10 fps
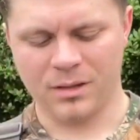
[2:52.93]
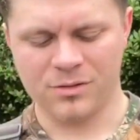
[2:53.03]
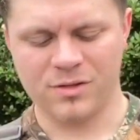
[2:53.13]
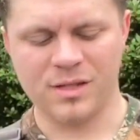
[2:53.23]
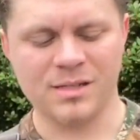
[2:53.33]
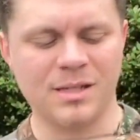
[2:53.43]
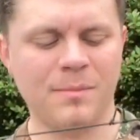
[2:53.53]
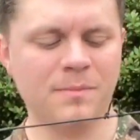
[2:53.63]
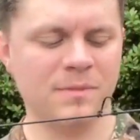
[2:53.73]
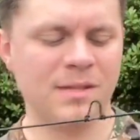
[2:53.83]
60
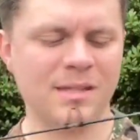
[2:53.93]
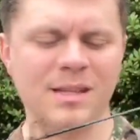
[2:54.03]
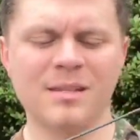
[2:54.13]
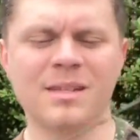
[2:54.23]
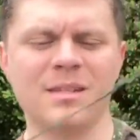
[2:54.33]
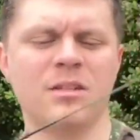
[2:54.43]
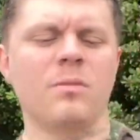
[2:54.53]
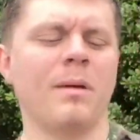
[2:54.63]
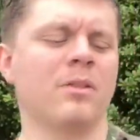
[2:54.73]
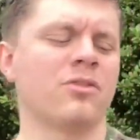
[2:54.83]
to 62
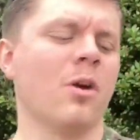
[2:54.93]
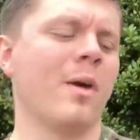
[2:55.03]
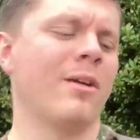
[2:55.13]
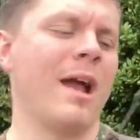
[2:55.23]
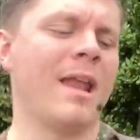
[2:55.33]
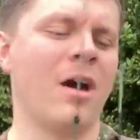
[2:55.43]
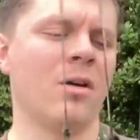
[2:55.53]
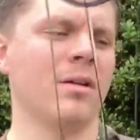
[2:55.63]
pound draw weight right now.